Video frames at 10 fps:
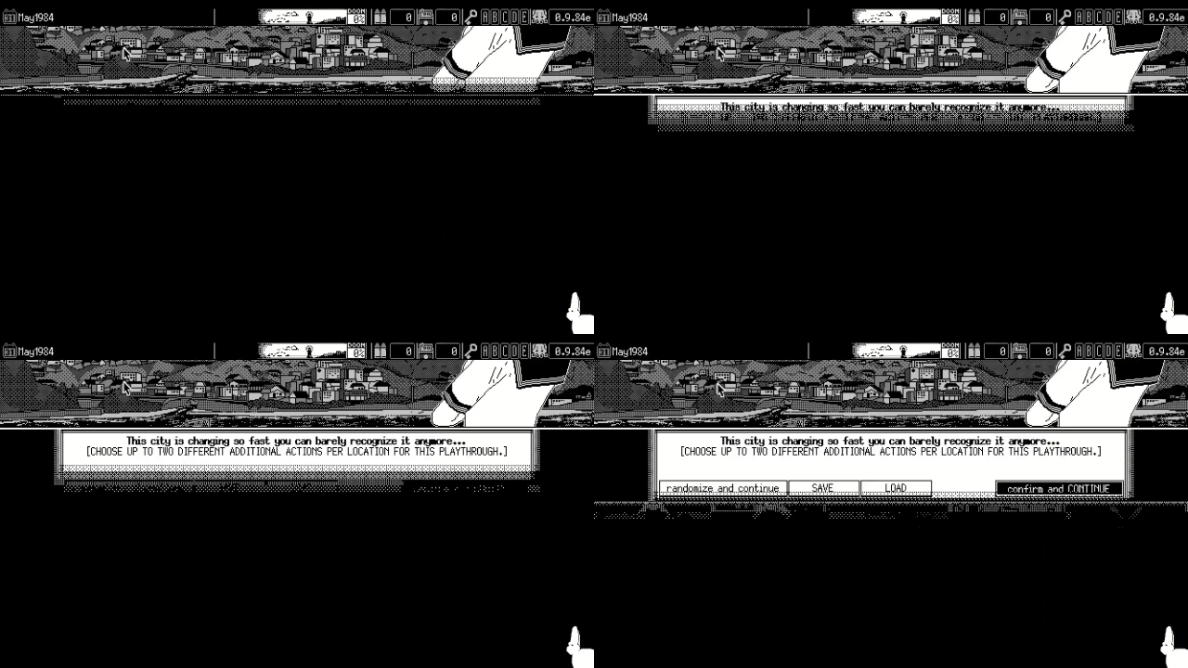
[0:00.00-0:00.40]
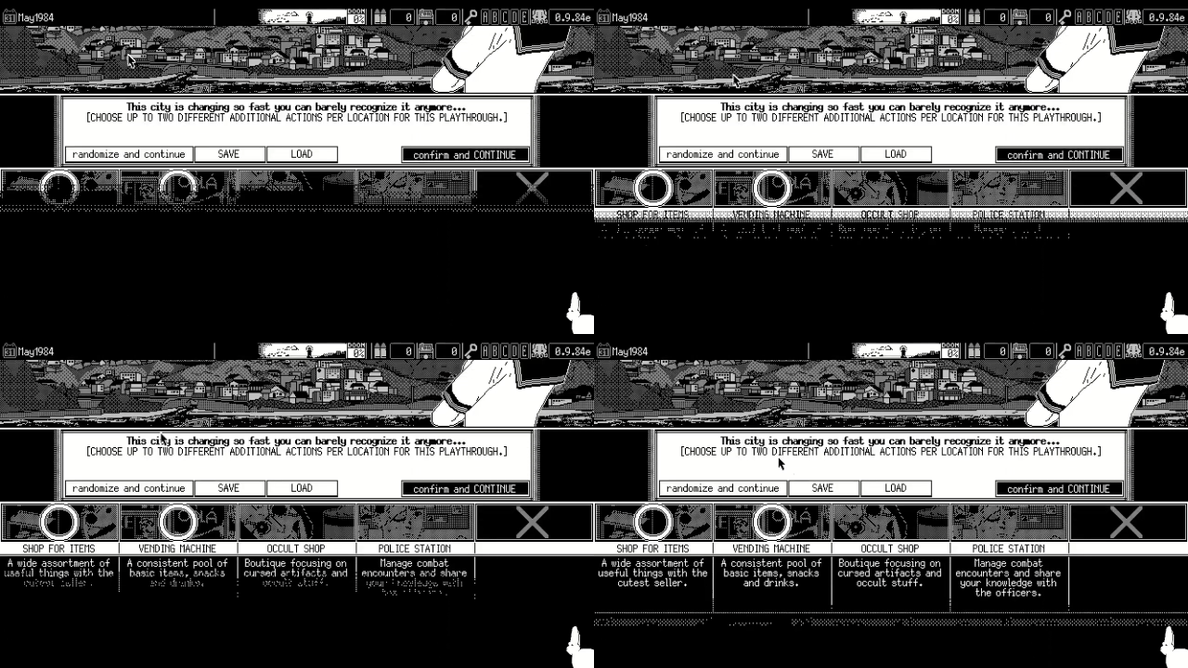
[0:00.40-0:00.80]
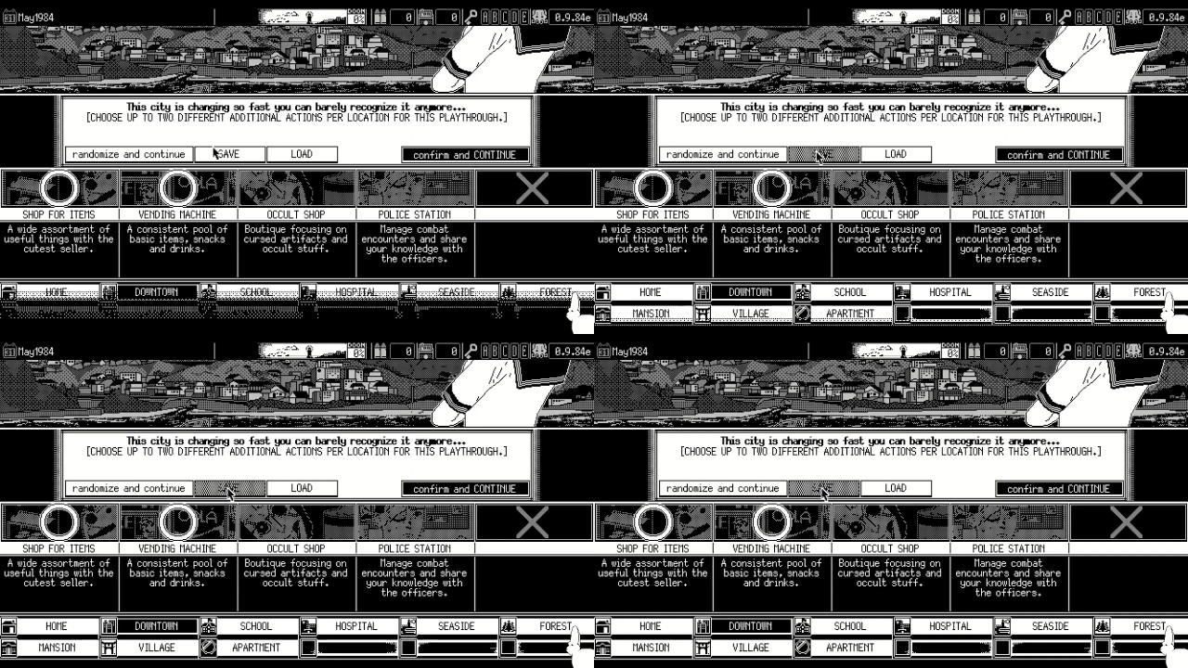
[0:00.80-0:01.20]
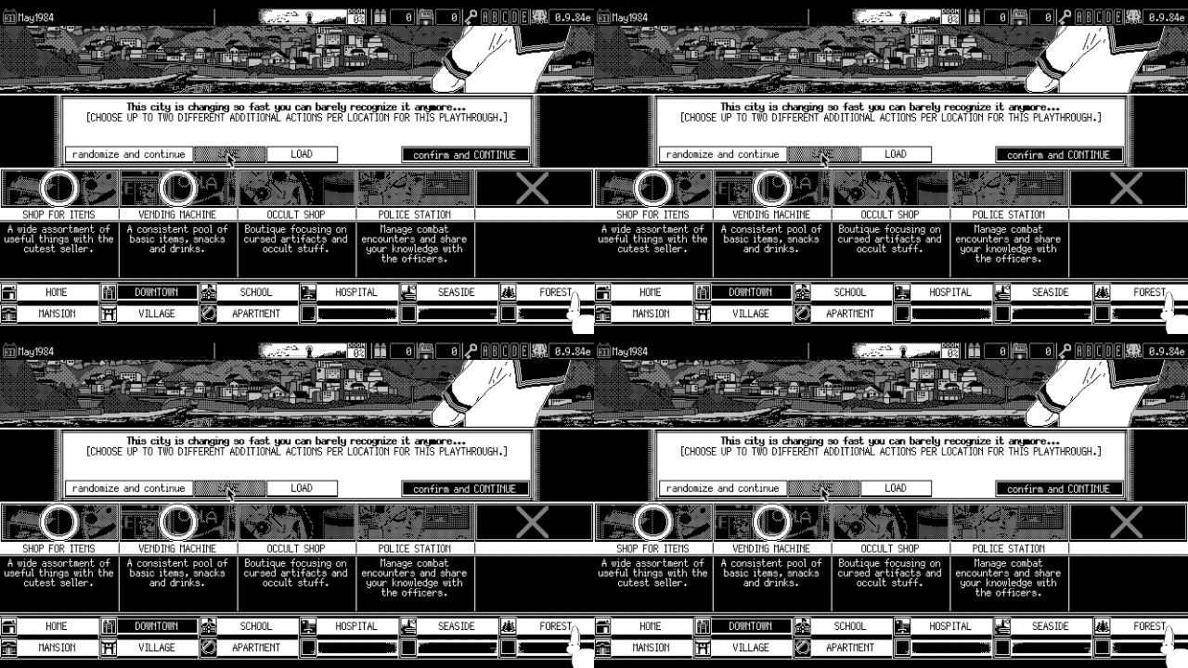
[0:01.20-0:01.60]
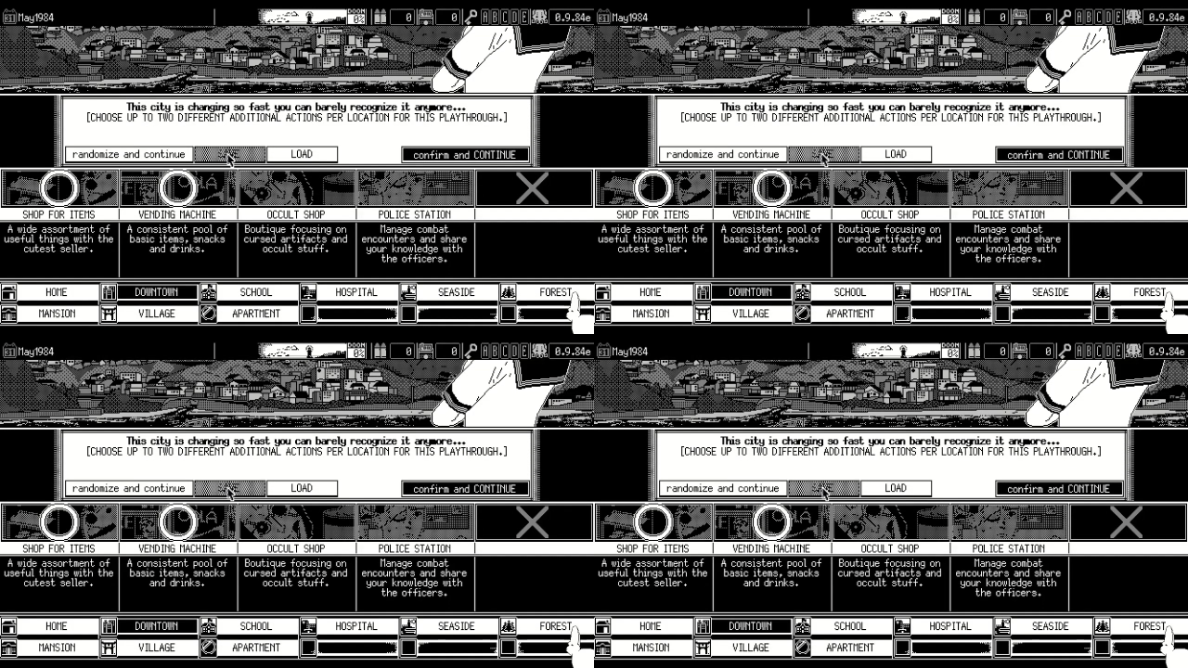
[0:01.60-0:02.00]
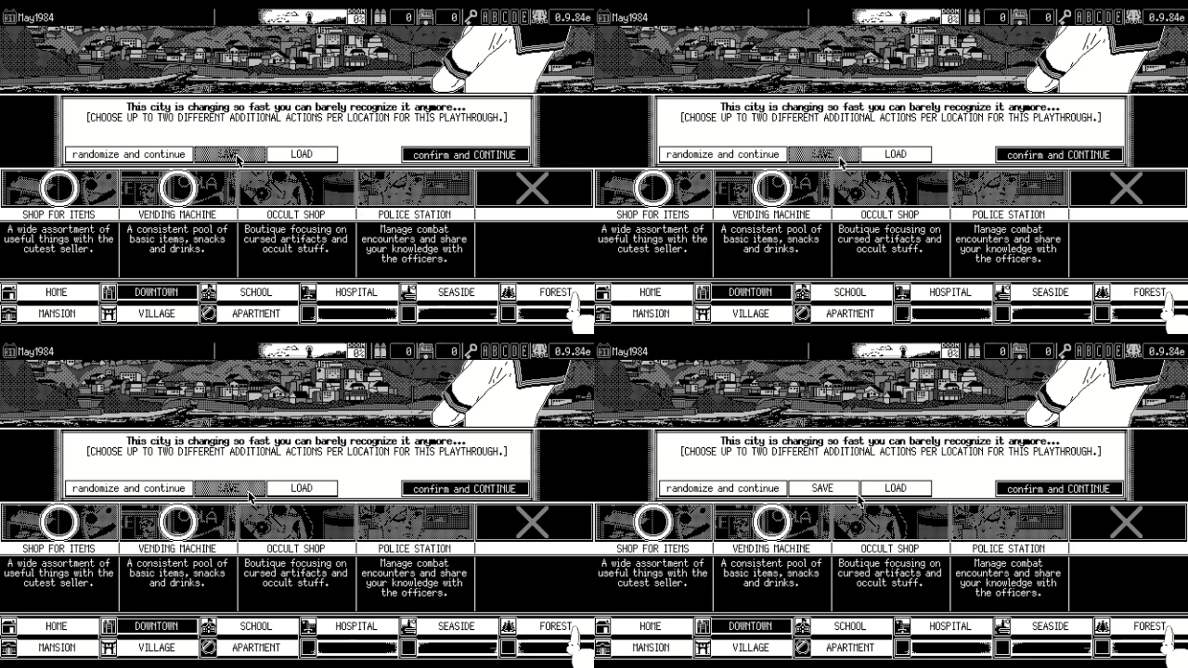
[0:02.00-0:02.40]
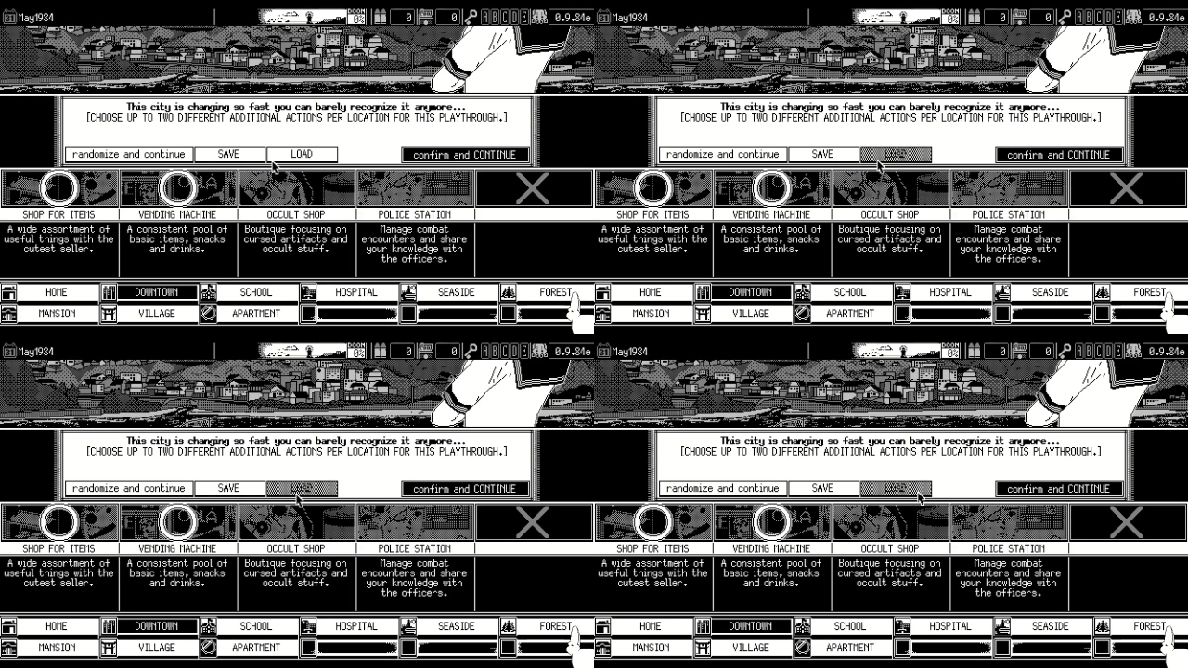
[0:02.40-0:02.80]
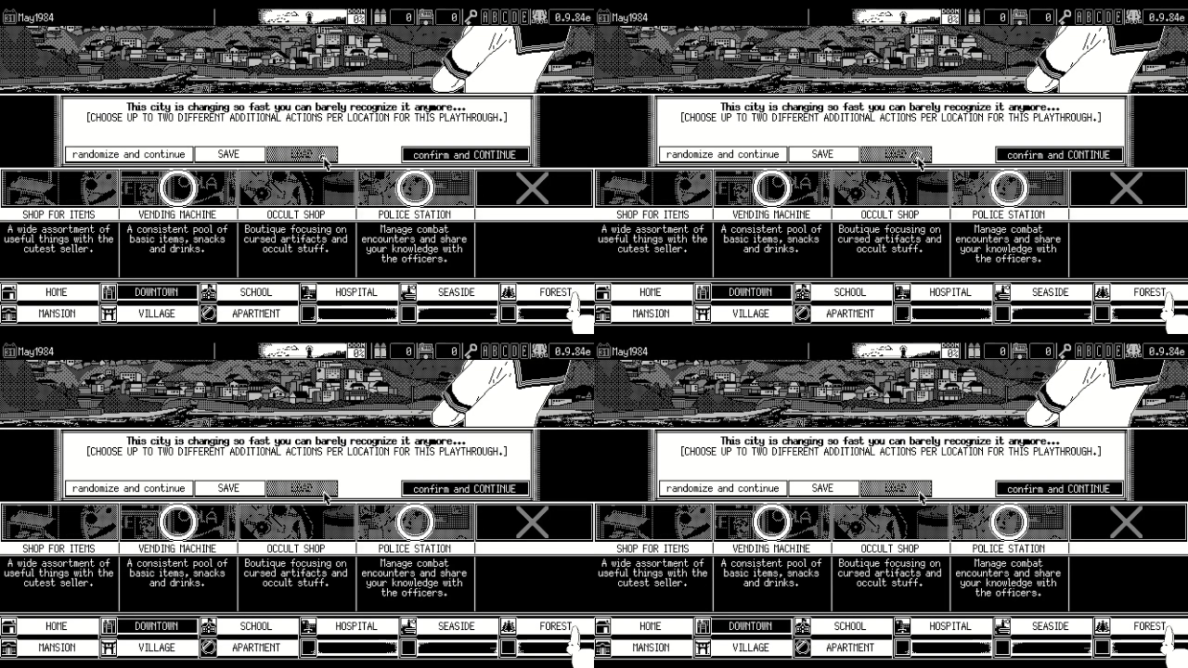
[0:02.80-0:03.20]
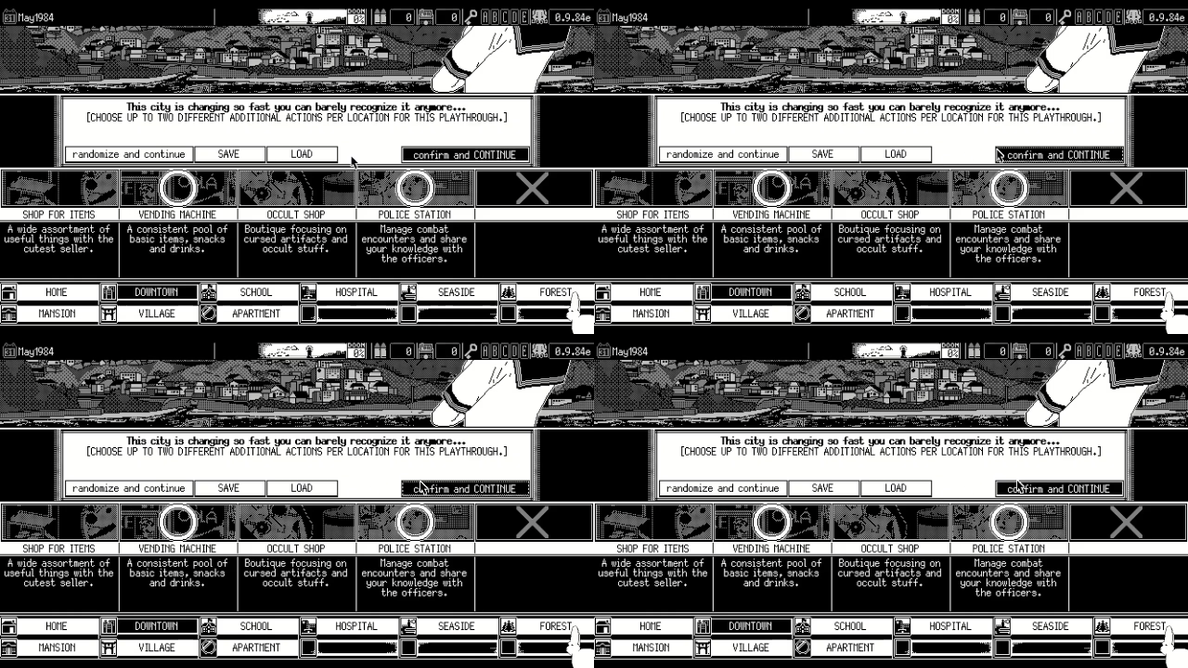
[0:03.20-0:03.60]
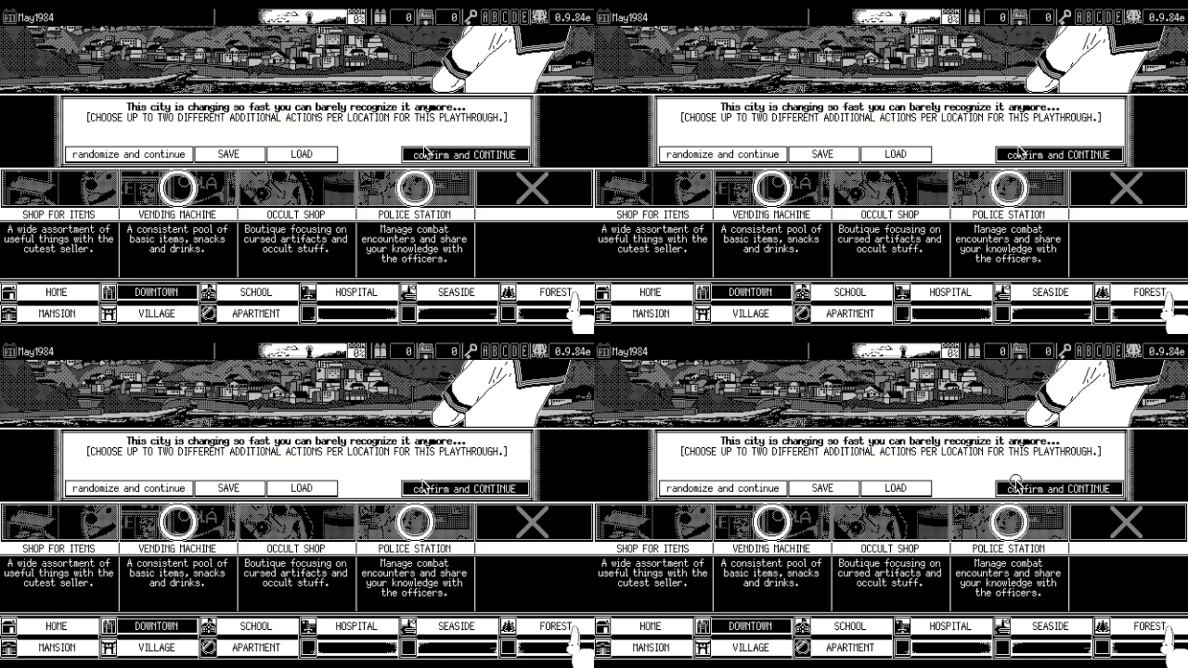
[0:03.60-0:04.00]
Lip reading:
(no speaker visible)